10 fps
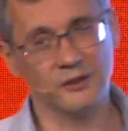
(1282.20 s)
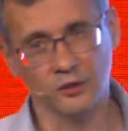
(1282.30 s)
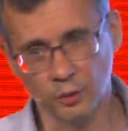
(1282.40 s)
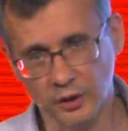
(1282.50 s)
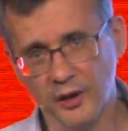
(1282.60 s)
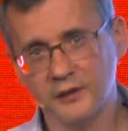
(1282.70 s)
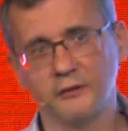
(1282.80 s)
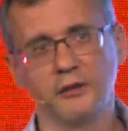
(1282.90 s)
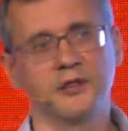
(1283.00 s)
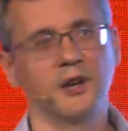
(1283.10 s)
together
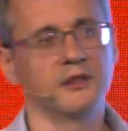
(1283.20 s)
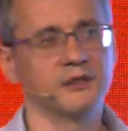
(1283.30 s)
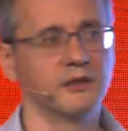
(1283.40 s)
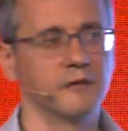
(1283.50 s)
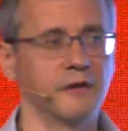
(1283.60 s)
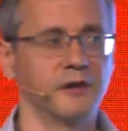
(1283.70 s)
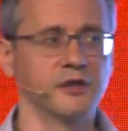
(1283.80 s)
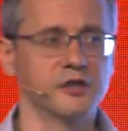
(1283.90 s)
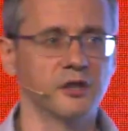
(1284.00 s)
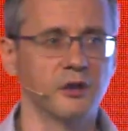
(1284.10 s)
with asset
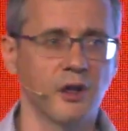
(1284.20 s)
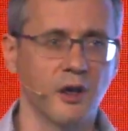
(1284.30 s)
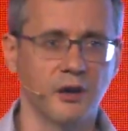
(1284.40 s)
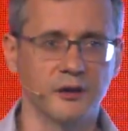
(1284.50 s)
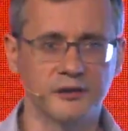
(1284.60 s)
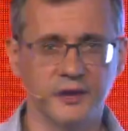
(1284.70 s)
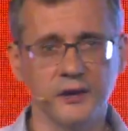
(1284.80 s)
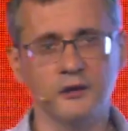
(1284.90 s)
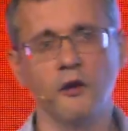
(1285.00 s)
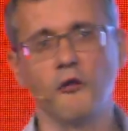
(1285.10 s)
definition, a
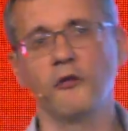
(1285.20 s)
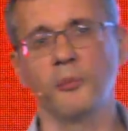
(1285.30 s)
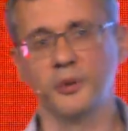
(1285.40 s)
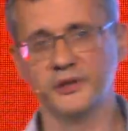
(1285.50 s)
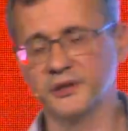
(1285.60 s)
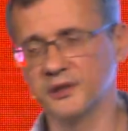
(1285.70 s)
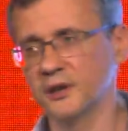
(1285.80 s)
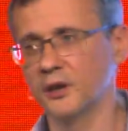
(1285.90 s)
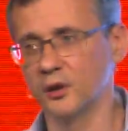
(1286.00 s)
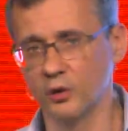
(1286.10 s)
set of business
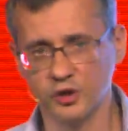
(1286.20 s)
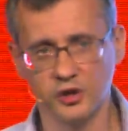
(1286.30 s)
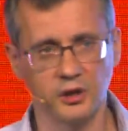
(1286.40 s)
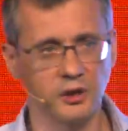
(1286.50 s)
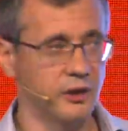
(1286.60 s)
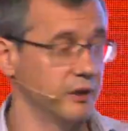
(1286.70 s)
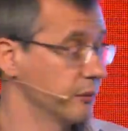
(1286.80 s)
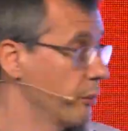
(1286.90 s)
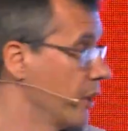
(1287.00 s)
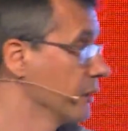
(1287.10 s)
logic is
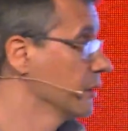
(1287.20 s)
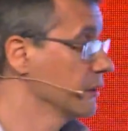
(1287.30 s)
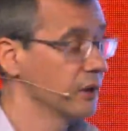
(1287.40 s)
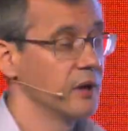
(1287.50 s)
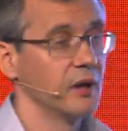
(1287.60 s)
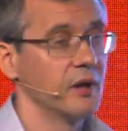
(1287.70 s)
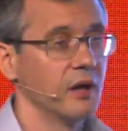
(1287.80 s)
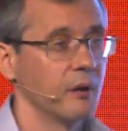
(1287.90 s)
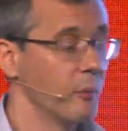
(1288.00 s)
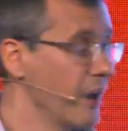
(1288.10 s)
bundled,
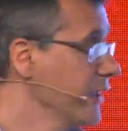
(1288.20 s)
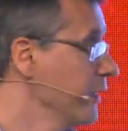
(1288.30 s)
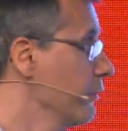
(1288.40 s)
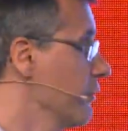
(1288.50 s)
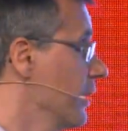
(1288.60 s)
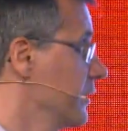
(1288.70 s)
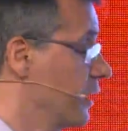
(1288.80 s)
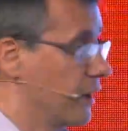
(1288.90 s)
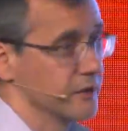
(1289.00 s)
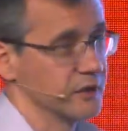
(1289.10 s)
making that
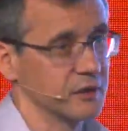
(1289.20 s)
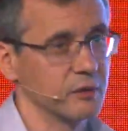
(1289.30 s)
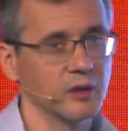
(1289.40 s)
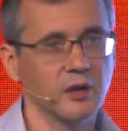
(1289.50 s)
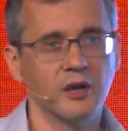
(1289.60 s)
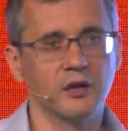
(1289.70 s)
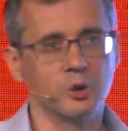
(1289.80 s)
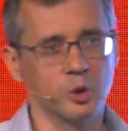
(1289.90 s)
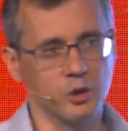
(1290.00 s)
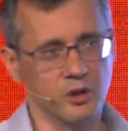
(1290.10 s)
asset
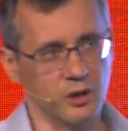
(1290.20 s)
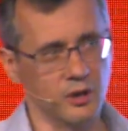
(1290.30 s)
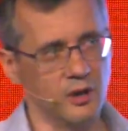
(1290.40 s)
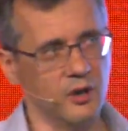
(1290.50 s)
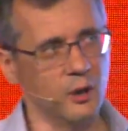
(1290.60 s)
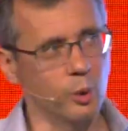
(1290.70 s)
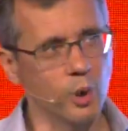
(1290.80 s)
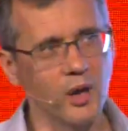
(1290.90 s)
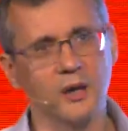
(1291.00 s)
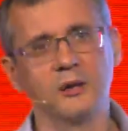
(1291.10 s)

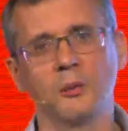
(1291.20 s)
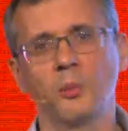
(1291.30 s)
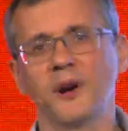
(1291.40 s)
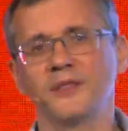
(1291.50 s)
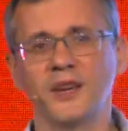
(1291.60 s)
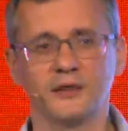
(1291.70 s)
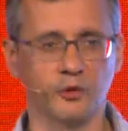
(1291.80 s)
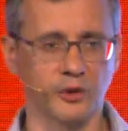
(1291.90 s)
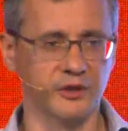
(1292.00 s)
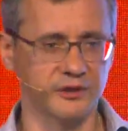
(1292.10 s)
run by
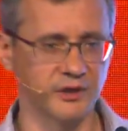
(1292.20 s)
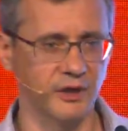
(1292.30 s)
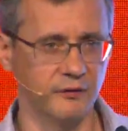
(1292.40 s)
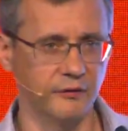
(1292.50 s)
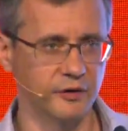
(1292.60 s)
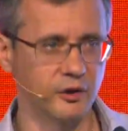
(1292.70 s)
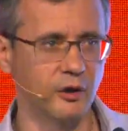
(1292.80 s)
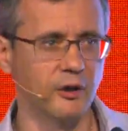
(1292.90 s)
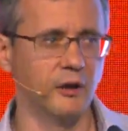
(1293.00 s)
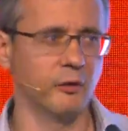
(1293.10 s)
network itself.
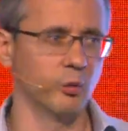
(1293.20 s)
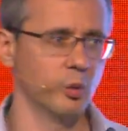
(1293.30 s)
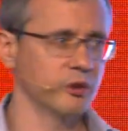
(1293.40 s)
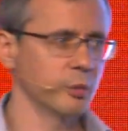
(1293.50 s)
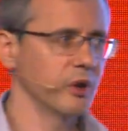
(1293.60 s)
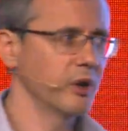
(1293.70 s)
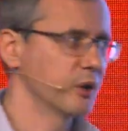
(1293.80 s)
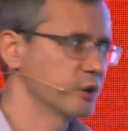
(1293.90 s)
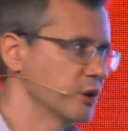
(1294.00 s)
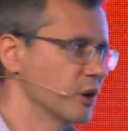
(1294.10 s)
So what we
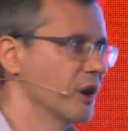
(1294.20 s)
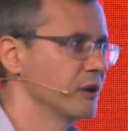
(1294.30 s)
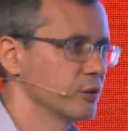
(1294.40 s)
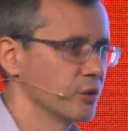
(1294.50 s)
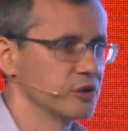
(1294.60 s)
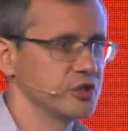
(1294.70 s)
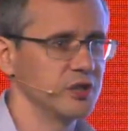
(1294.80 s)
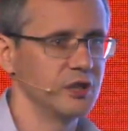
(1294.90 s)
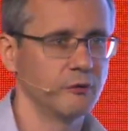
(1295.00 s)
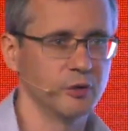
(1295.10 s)
are trying to
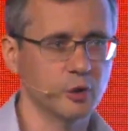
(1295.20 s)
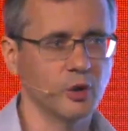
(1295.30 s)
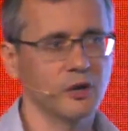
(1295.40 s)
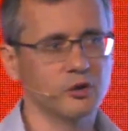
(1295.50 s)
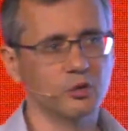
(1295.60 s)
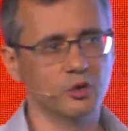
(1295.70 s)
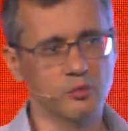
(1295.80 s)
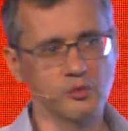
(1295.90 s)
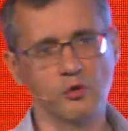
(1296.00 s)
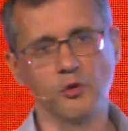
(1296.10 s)
achieve, we try to
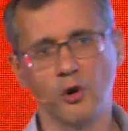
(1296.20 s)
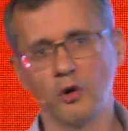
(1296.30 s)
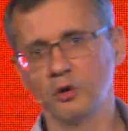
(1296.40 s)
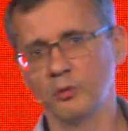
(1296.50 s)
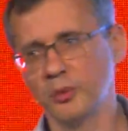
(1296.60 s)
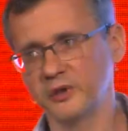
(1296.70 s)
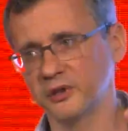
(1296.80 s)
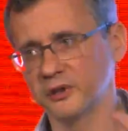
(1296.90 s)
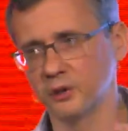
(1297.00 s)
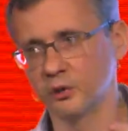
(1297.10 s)
remove all
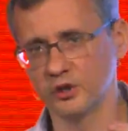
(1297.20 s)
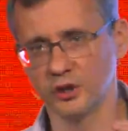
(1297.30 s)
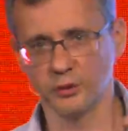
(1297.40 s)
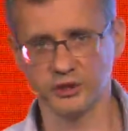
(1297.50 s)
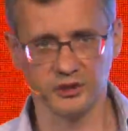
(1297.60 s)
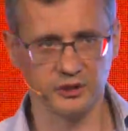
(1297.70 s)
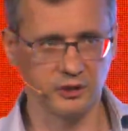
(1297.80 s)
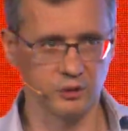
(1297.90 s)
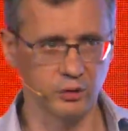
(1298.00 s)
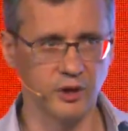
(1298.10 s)
business logic, which is
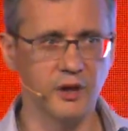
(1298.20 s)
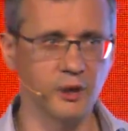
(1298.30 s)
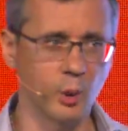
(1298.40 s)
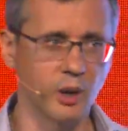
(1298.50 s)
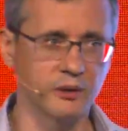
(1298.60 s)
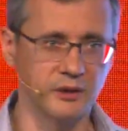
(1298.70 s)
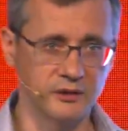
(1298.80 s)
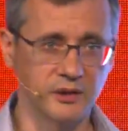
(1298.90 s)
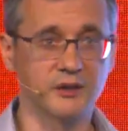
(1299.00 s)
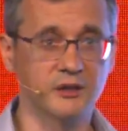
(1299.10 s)
today run in
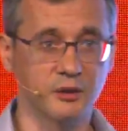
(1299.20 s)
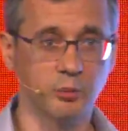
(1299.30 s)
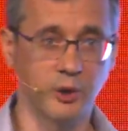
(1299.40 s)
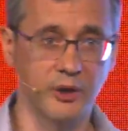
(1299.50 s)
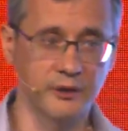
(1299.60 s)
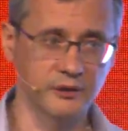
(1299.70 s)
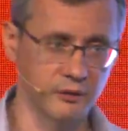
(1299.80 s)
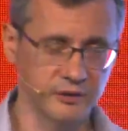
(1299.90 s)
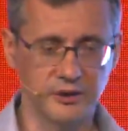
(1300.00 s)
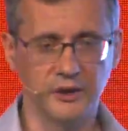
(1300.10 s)
central place
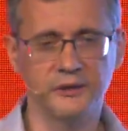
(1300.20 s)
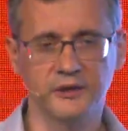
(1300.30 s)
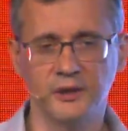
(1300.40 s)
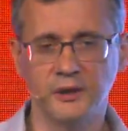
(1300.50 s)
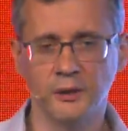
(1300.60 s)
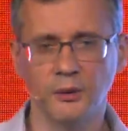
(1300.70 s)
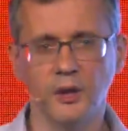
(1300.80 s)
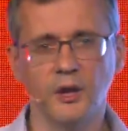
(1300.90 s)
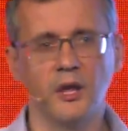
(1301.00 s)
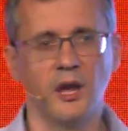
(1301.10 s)
on CSD,
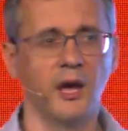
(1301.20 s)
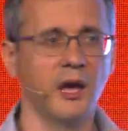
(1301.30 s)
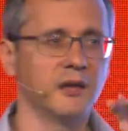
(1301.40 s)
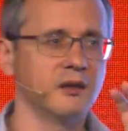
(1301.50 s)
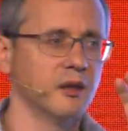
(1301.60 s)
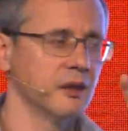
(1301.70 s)
and